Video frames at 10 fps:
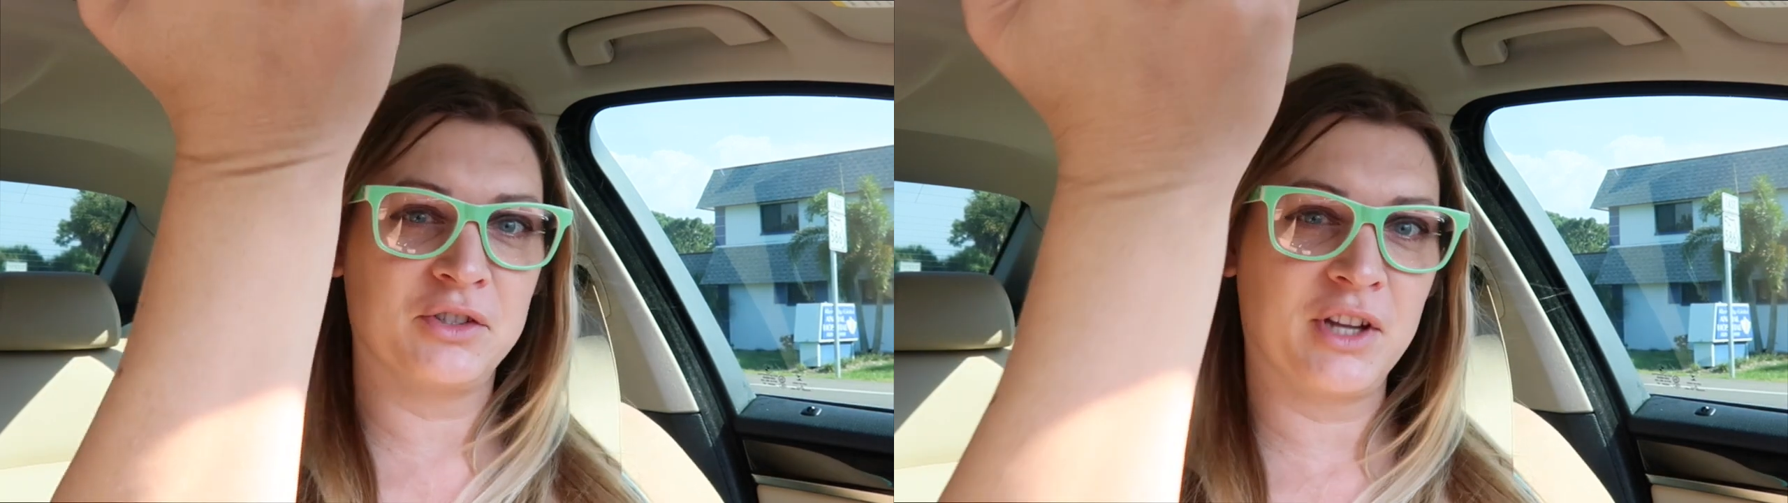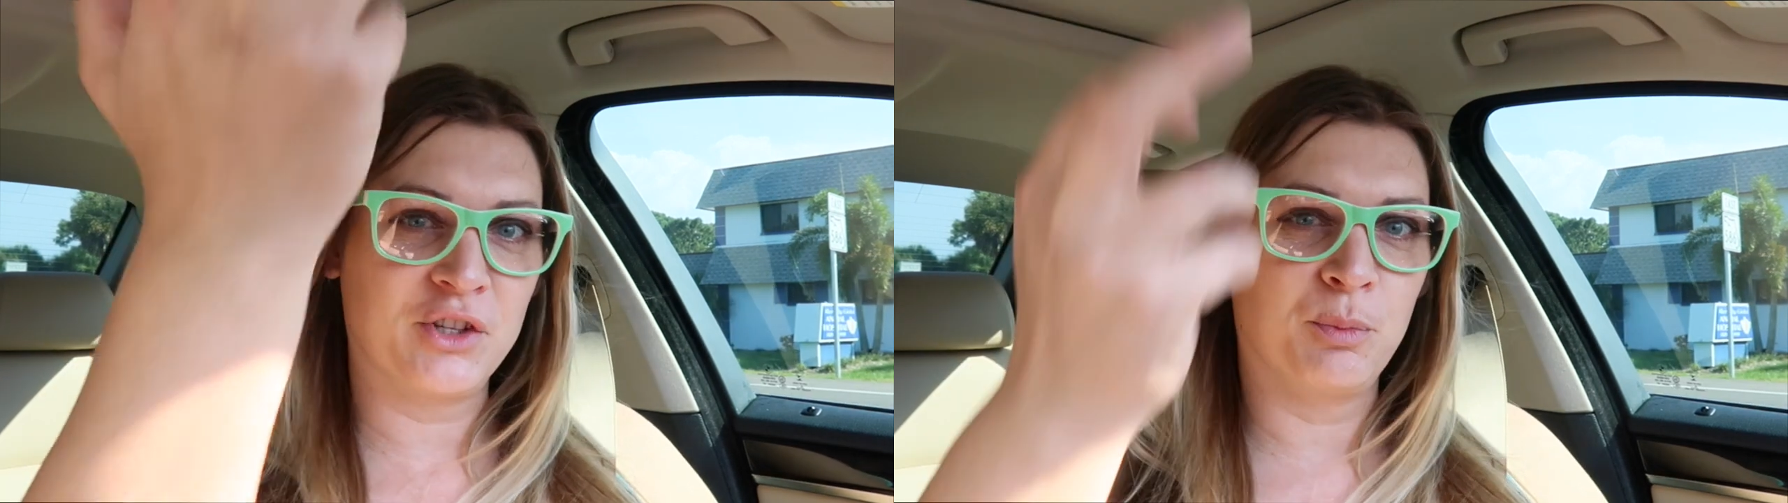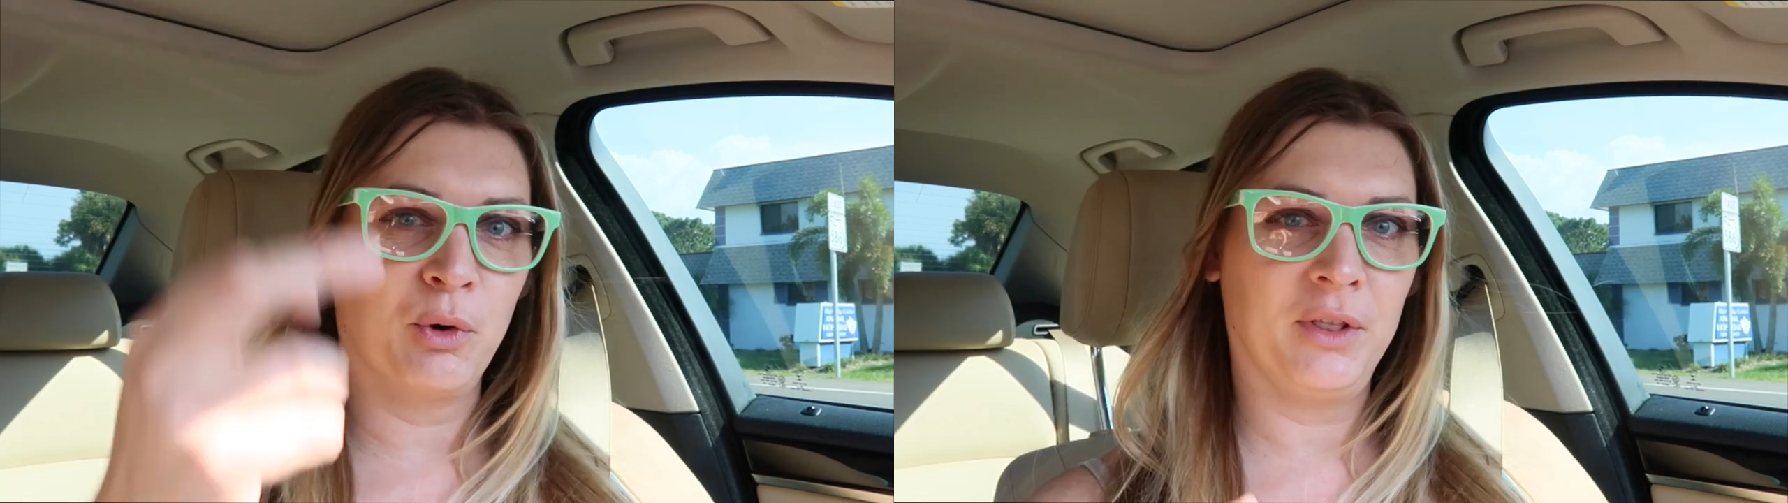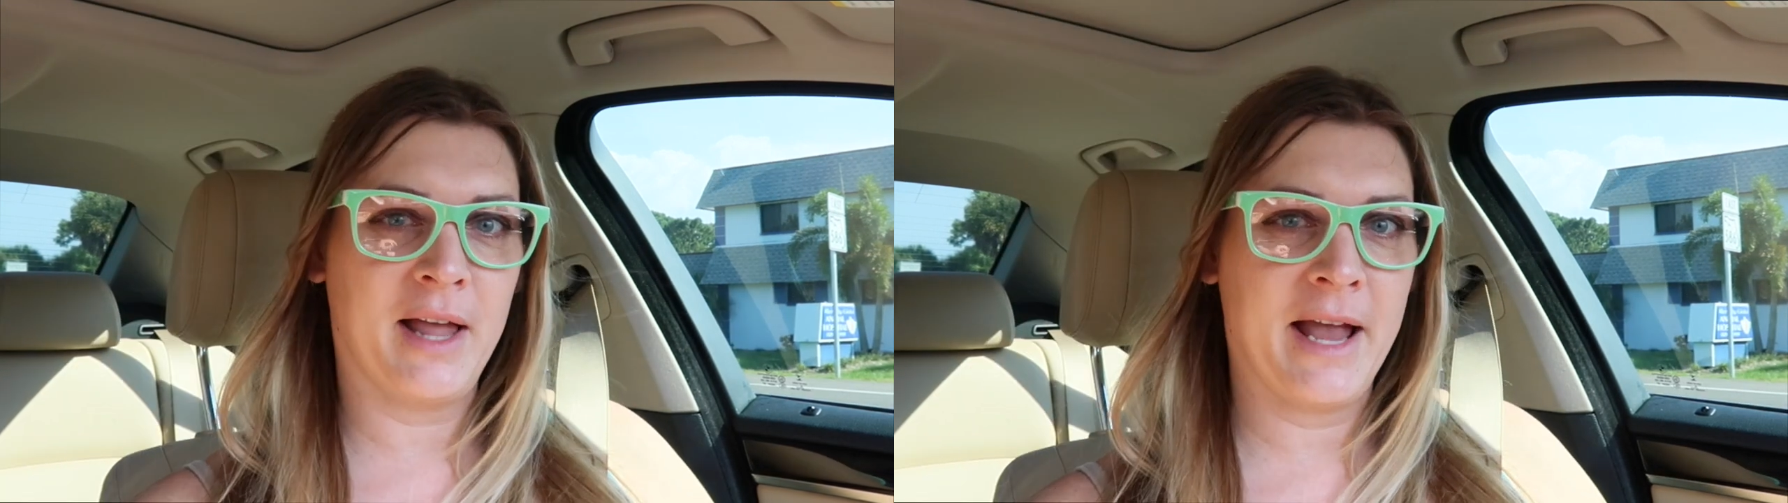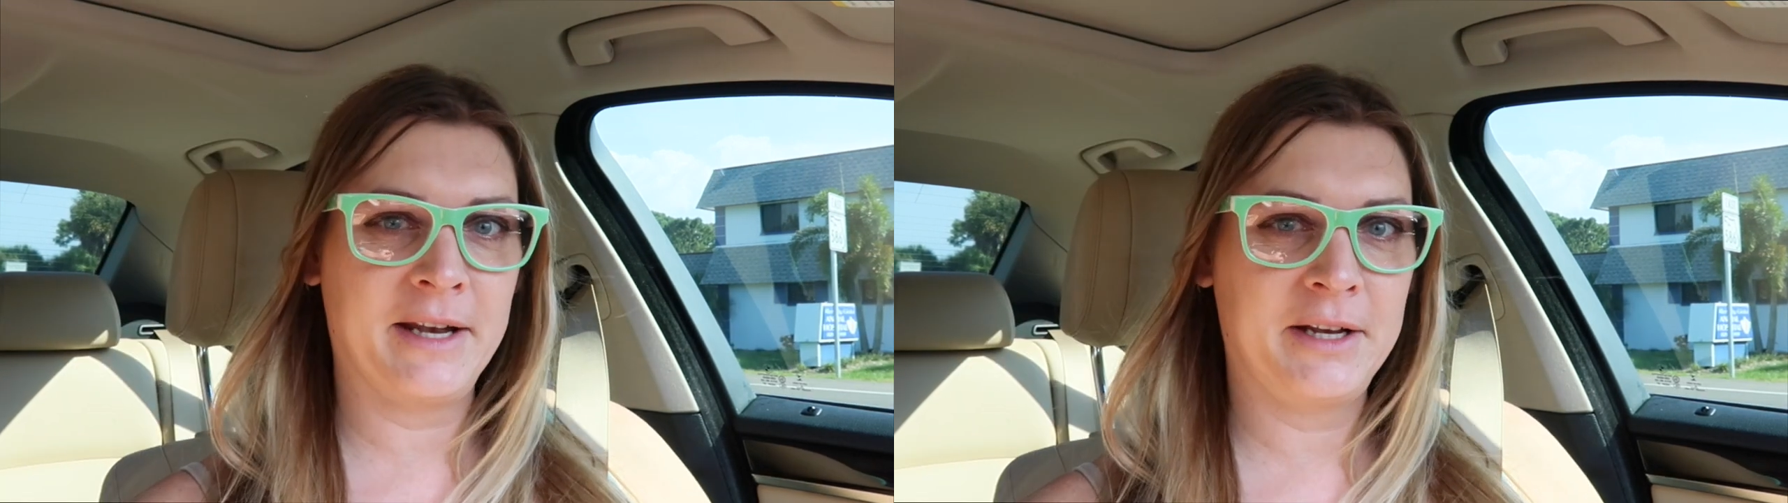Let's get some more
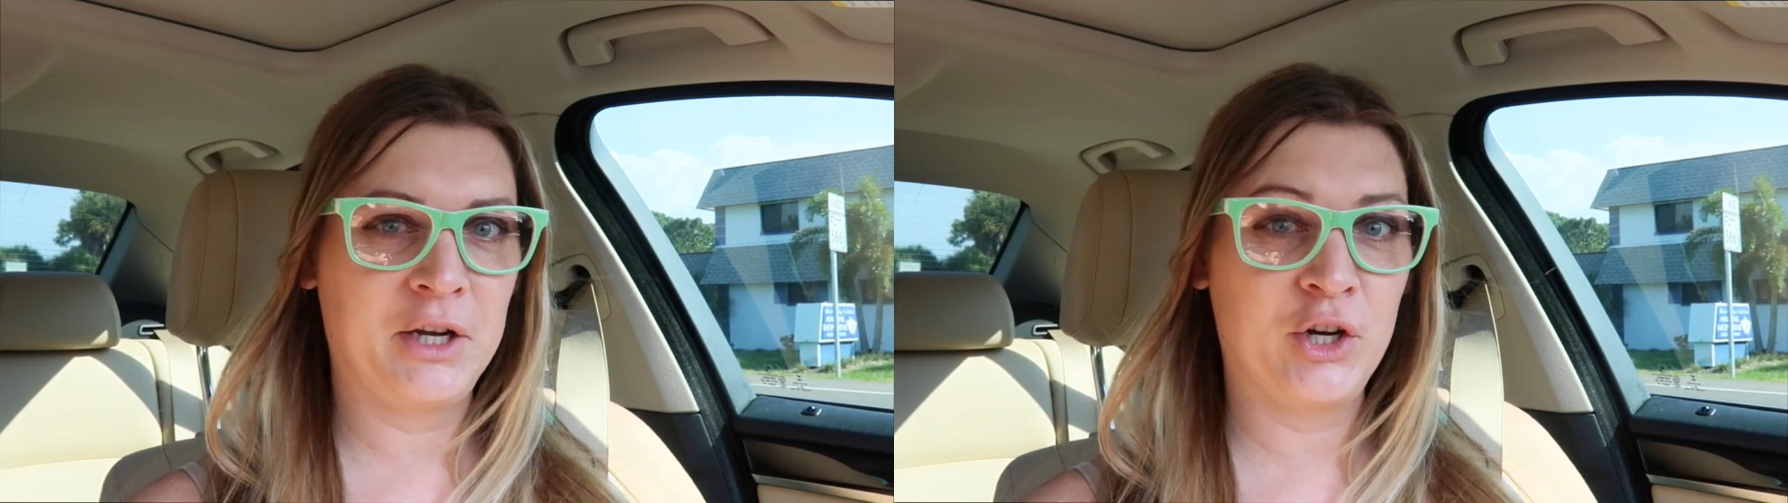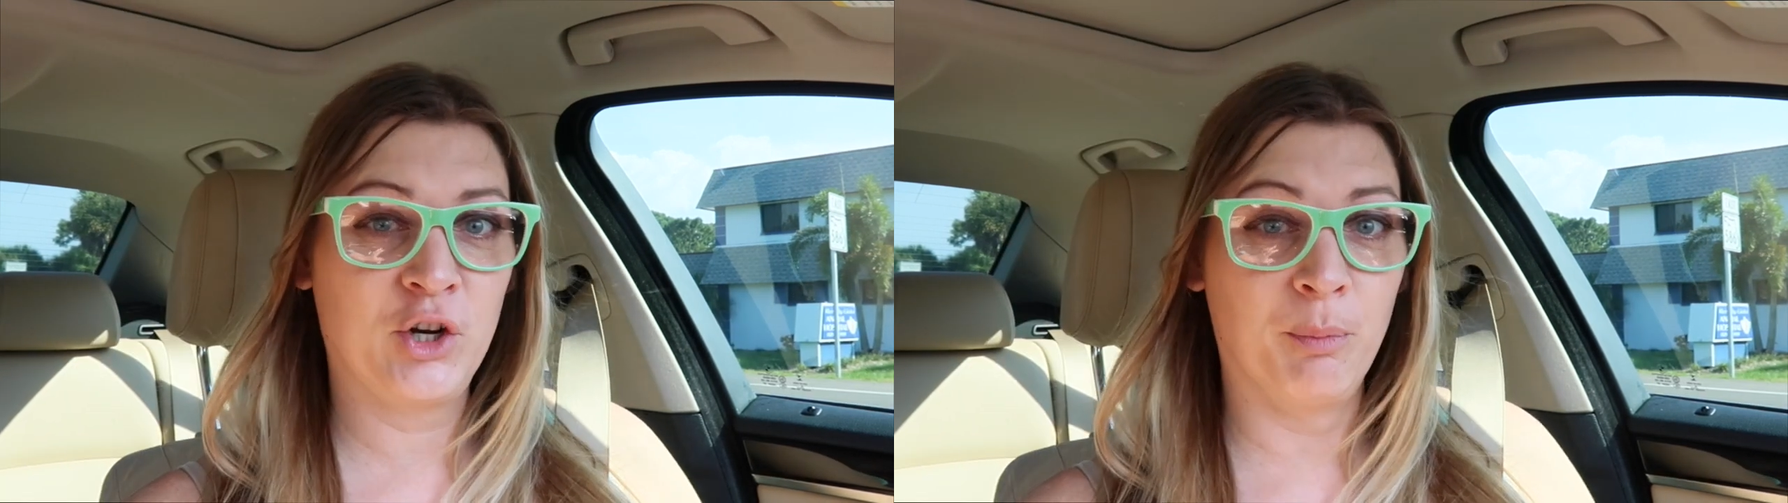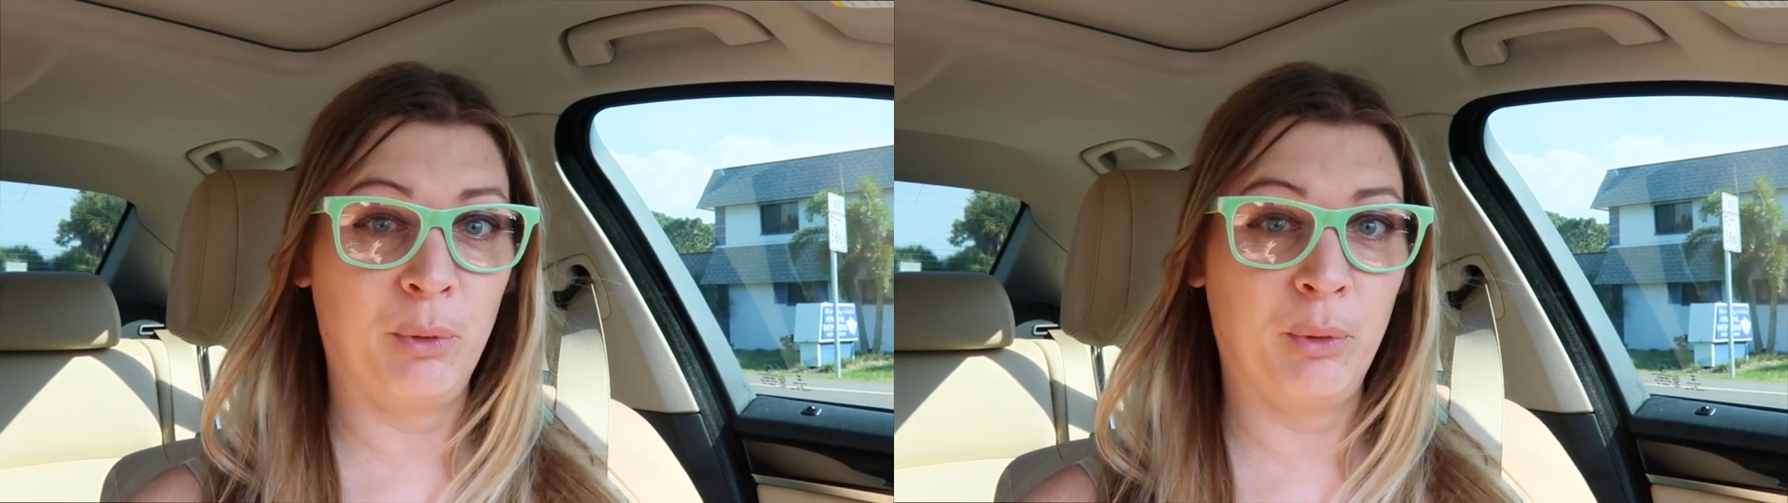light in here.